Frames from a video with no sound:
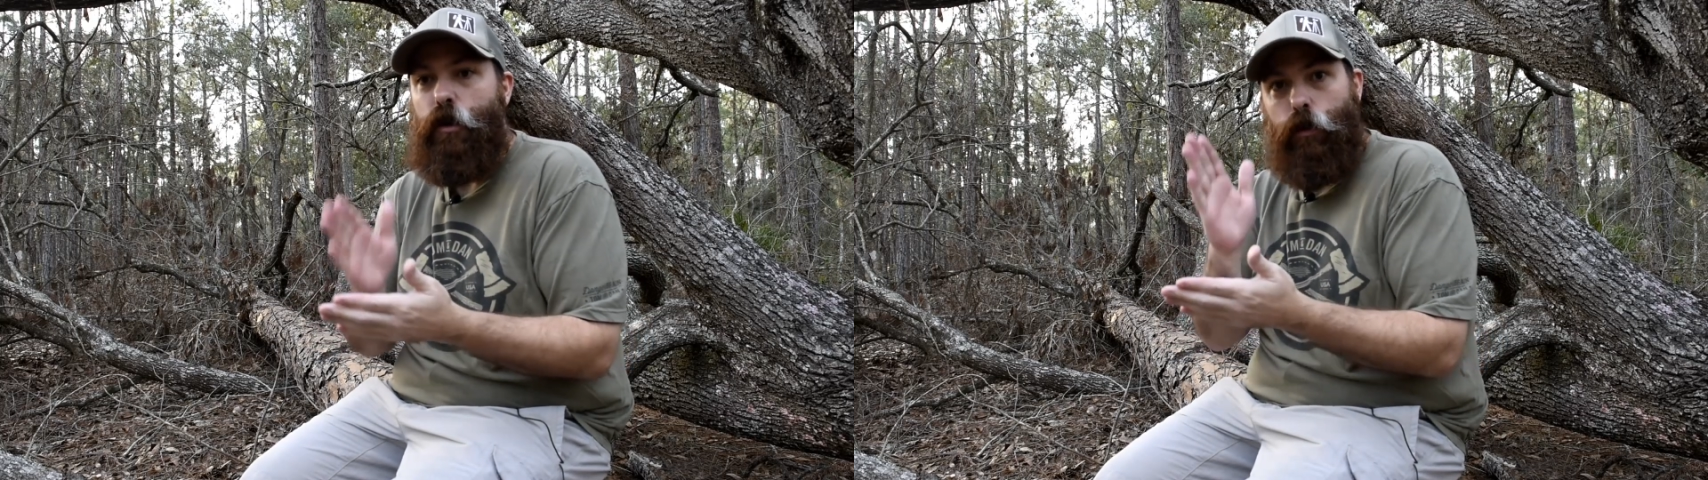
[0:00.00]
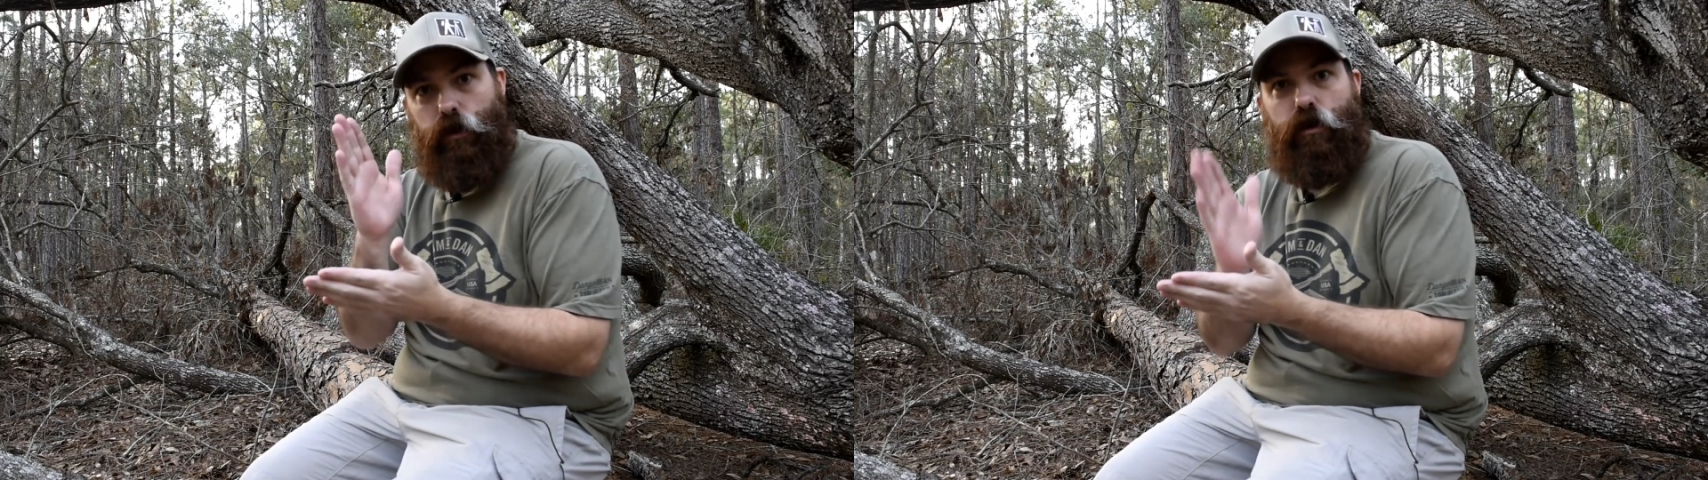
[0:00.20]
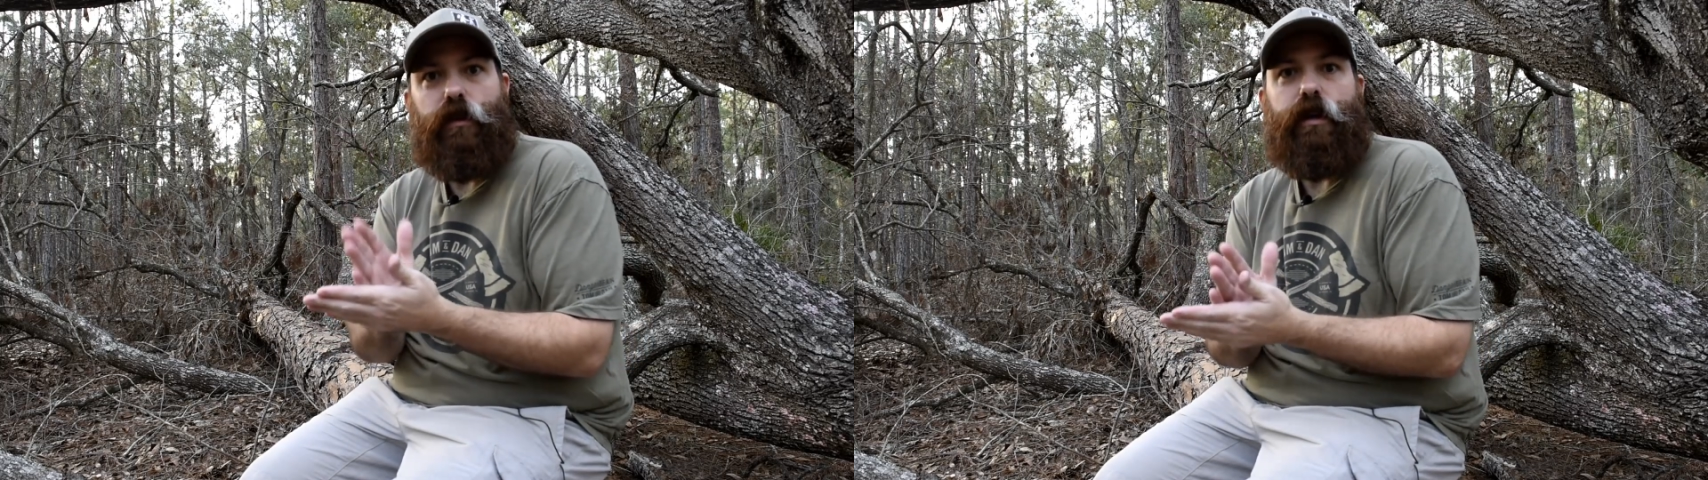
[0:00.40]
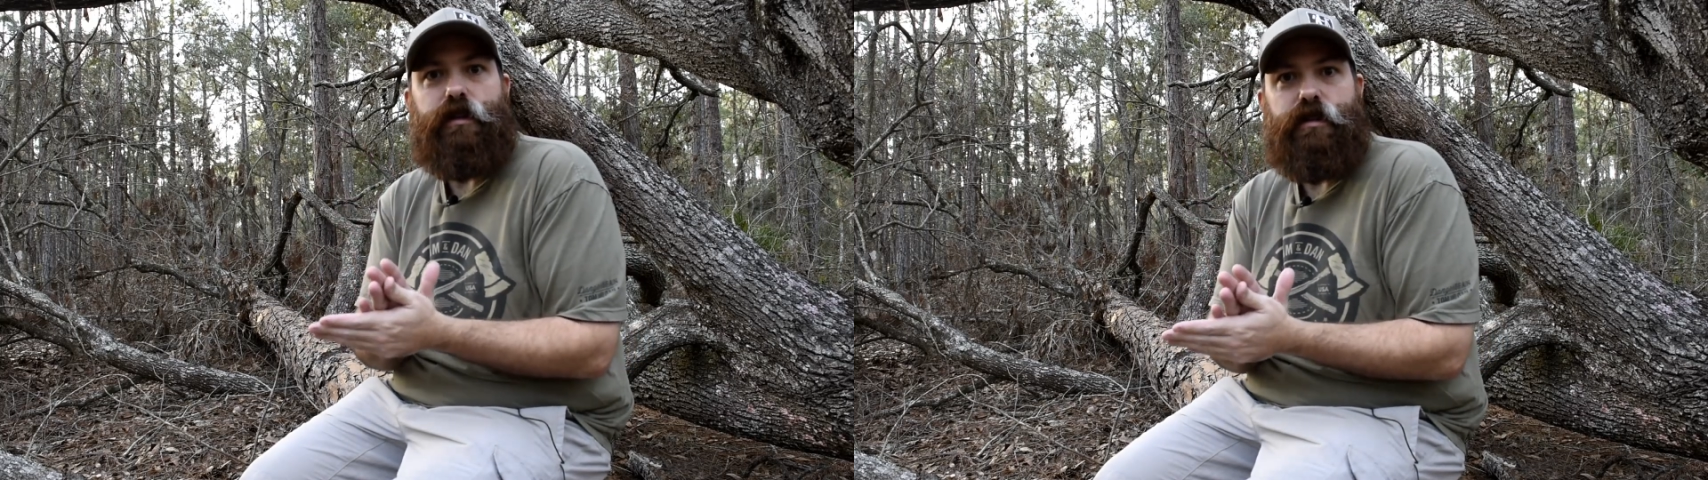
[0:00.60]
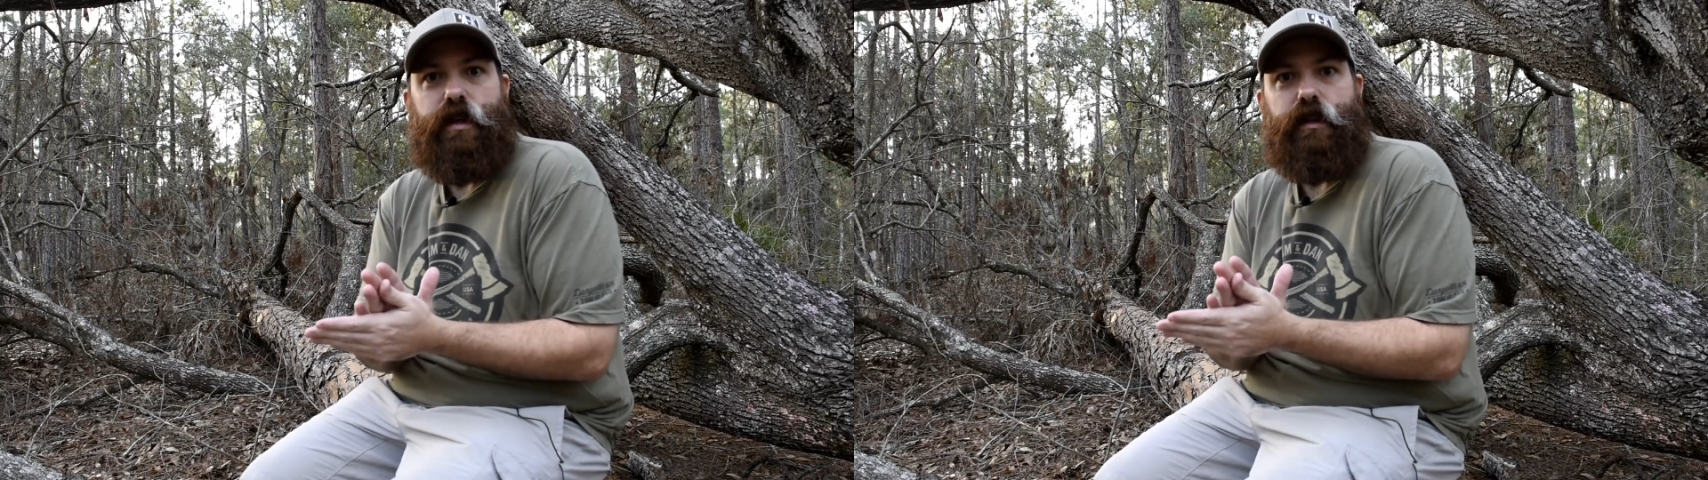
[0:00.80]
would look like
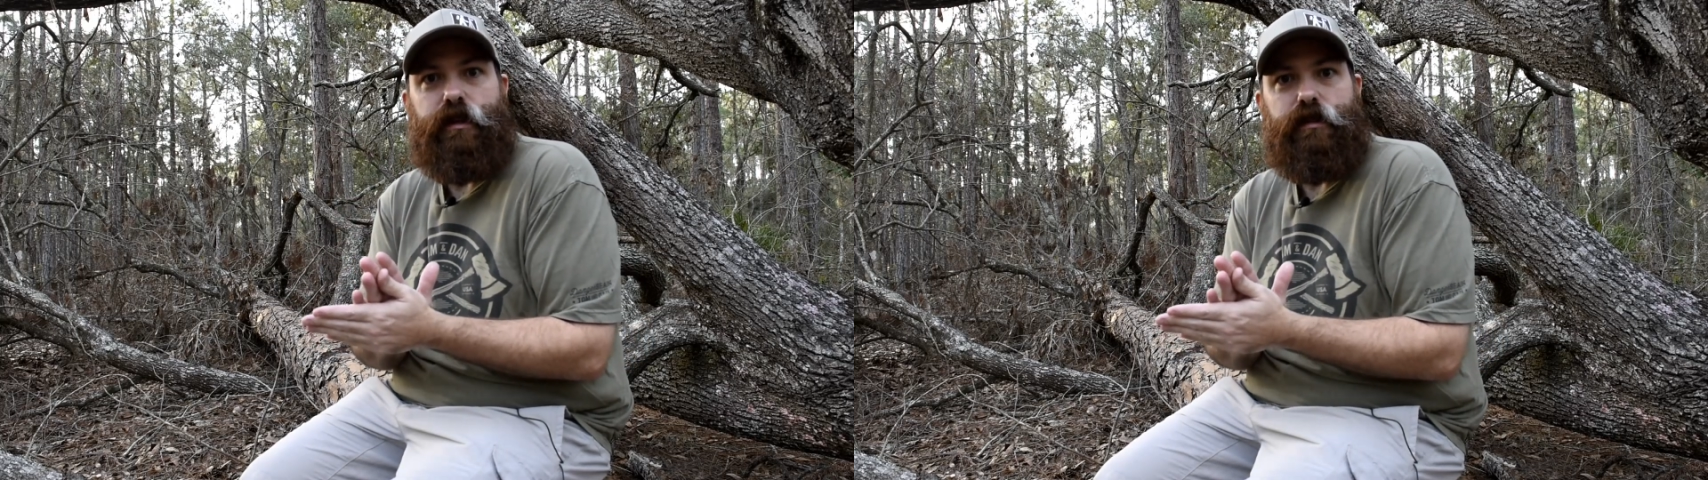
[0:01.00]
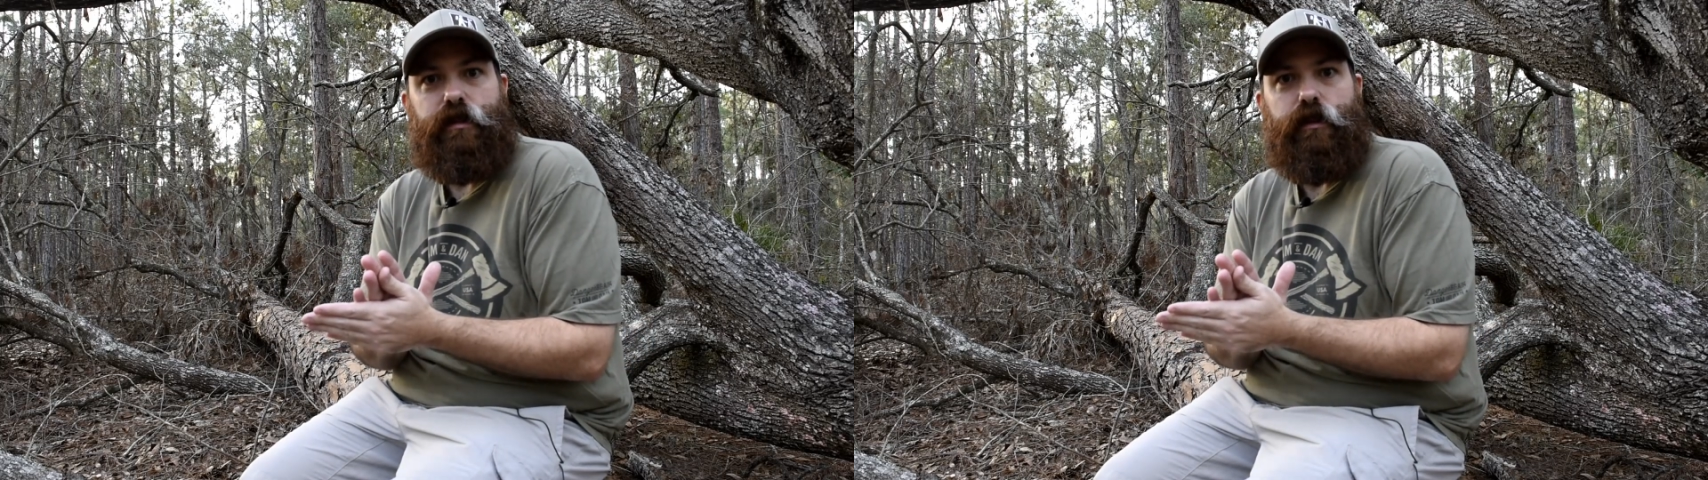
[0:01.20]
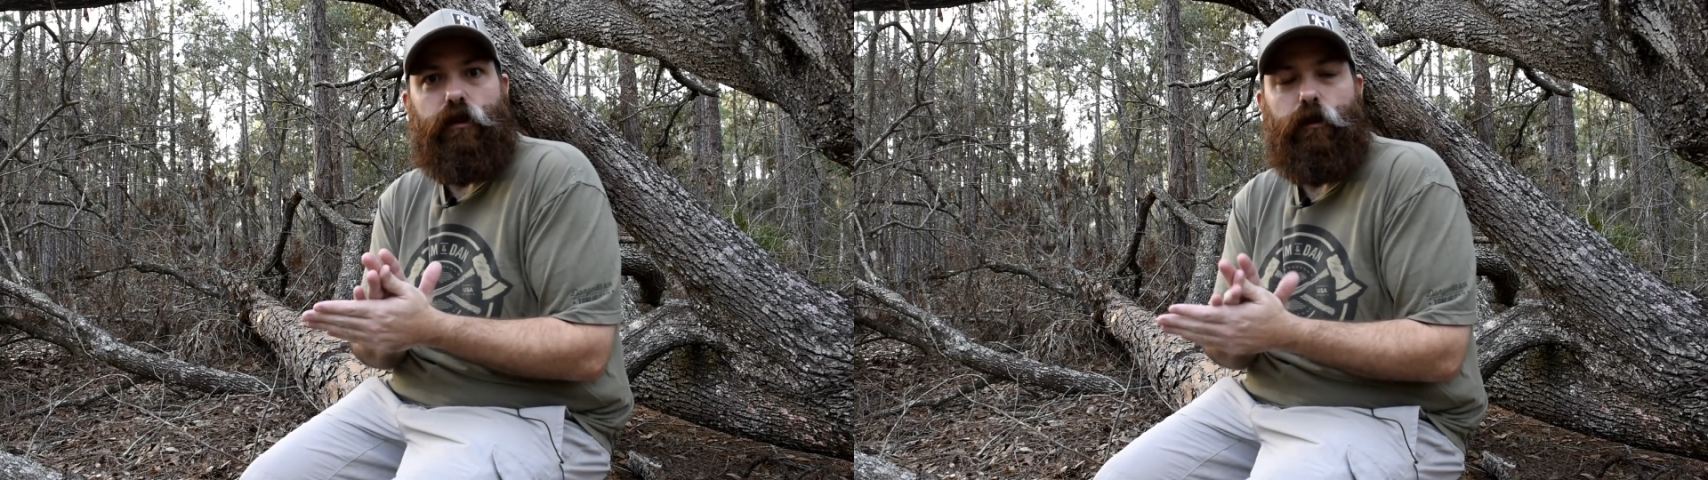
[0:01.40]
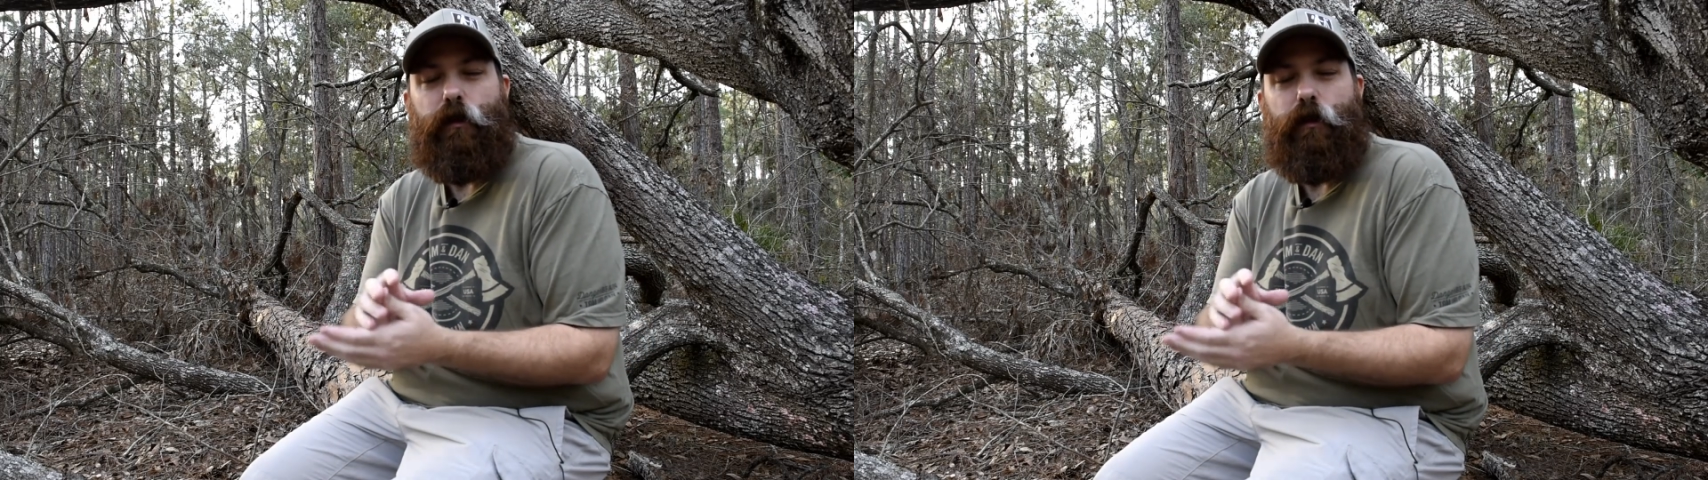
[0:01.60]
it's standing still.